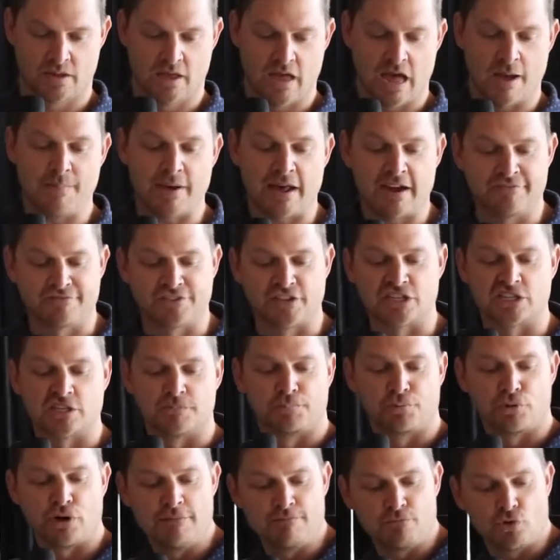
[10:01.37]
How about if the
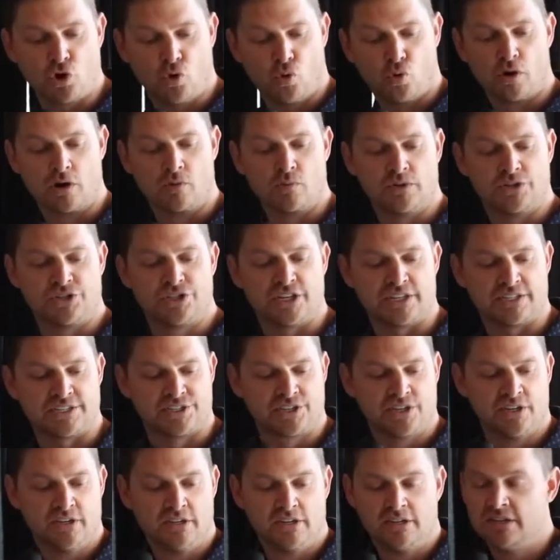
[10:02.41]
Supreme Court would
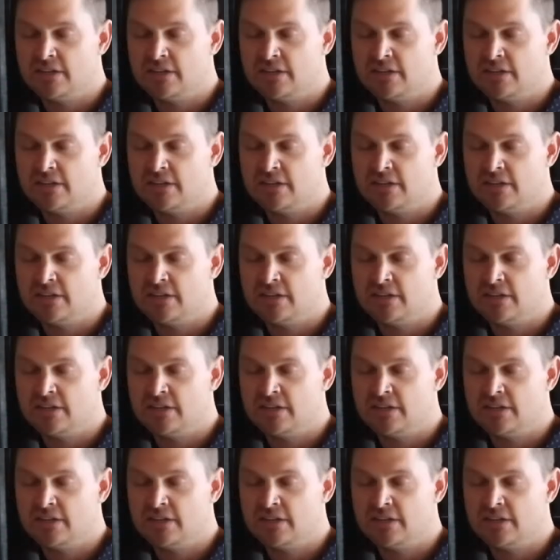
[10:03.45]
just,